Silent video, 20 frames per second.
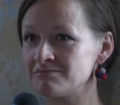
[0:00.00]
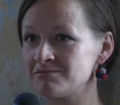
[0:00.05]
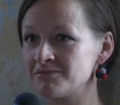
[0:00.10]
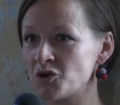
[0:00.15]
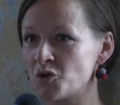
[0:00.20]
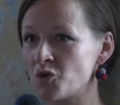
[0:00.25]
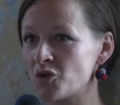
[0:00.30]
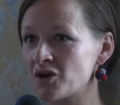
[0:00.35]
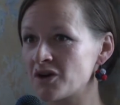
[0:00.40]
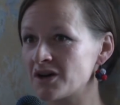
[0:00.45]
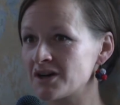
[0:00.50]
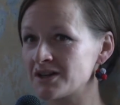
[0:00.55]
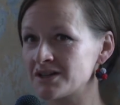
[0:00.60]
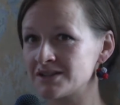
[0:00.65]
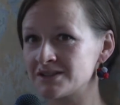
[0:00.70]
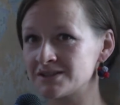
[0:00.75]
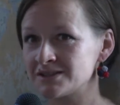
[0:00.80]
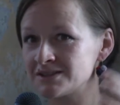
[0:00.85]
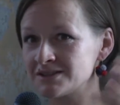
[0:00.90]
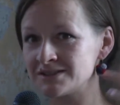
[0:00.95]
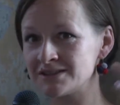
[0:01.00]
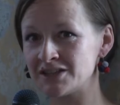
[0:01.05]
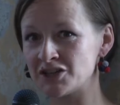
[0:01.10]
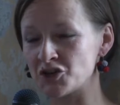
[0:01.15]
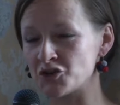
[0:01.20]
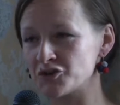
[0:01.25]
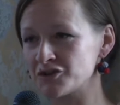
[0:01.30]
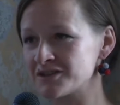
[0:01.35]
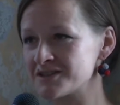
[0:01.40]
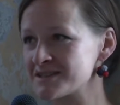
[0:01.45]
Or,
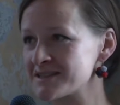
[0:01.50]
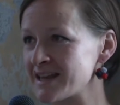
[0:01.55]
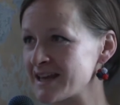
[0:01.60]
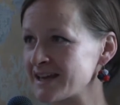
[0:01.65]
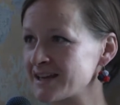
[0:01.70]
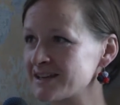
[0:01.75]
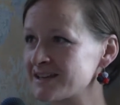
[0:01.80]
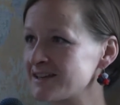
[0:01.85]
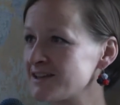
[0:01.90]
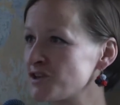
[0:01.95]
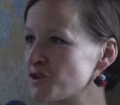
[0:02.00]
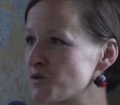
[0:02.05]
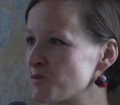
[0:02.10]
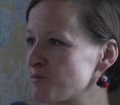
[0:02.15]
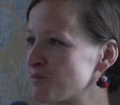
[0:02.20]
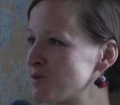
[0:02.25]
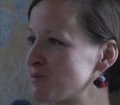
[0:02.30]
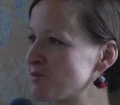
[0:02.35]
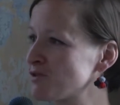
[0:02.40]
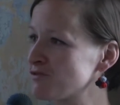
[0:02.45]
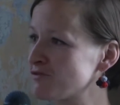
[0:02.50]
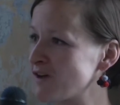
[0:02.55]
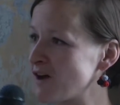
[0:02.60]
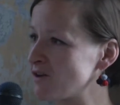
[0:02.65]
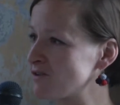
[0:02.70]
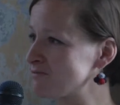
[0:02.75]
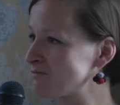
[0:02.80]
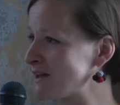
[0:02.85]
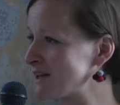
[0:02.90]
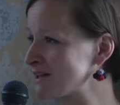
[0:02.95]
there's like, people
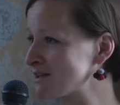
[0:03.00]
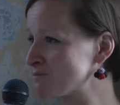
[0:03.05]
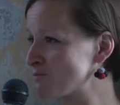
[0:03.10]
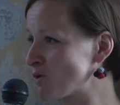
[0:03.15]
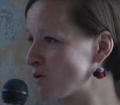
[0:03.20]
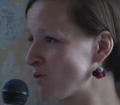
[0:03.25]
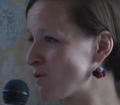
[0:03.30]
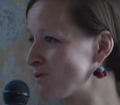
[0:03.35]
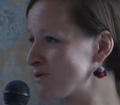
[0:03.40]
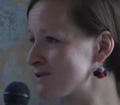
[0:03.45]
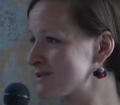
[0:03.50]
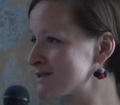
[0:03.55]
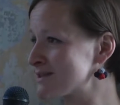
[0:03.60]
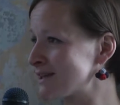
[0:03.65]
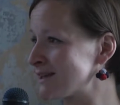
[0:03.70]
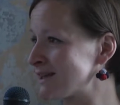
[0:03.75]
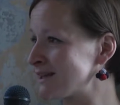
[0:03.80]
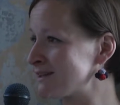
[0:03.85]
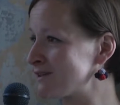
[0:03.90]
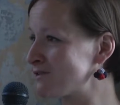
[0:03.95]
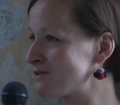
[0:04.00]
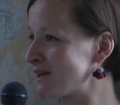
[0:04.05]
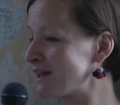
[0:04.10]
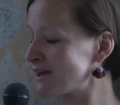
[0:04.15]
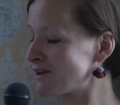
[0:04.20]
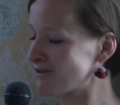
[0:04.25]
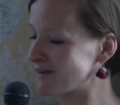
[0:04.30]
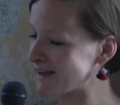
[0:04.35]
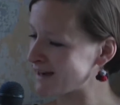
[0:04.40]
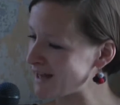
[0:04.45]
found metal bowls, and then you're like,
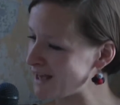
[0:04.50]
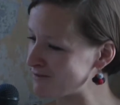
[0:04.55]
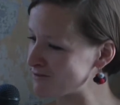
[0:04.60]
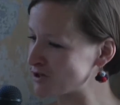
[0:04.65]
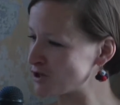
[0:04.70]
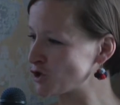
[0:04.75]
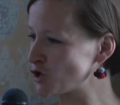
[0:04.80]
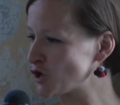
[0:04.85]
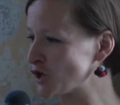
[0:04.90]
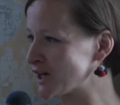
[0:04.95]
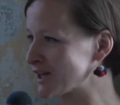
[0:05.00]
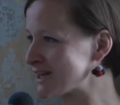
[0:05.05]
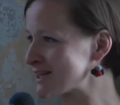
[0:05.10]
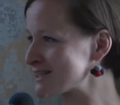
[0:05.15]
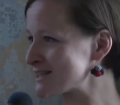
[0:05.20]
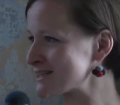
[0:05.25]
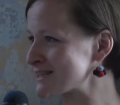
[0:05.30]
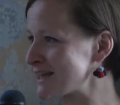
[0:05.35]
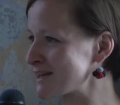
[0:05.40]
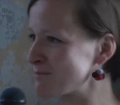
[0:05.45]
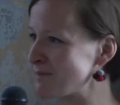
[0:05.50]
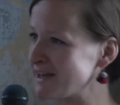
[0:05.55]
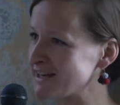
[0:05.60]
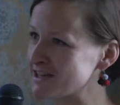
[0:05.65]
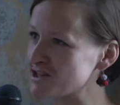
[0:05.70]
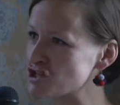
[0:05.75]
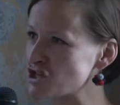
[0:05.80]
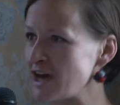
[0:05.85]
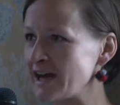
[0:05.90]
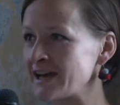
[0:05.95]
oh, can I have a look? And it's like made in
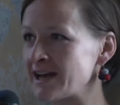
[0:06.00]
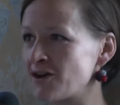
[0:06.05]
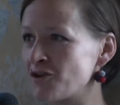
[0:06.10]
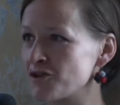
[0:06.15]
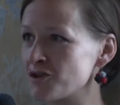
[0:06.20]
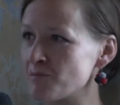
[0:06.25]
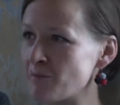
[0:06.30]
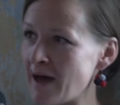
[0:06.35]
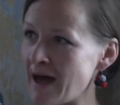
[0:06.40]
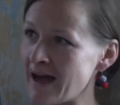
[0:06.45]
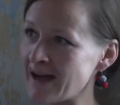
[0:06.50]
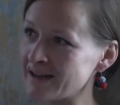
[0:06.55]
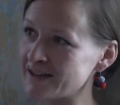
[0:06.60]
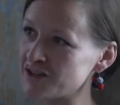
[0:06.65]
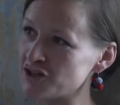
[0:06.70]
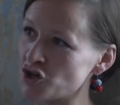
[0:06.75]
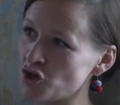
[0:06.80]
China on the back,